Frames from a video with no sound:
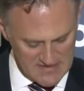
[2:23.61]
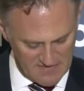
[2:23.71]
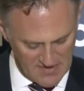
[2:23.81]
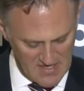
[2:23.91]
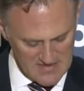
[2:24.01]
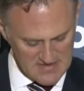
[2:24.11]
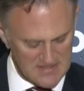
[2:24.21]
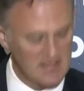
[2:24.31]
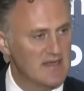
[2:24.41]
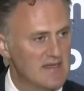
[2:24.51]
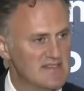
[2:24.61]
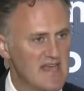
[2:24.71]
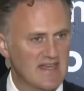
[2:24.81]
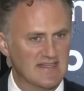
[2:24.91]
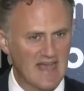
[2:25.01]
civilians,
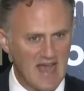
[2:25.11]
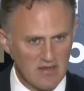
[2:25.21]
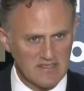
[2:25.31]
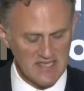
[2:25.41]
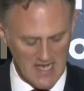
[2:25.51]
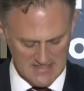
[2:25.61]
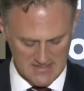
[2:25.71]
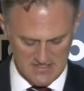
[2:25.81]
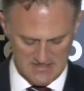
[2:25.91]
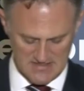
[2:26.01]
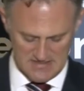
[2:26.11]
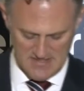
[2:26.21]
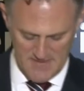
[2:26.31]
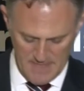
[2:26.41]
taken countless hostages,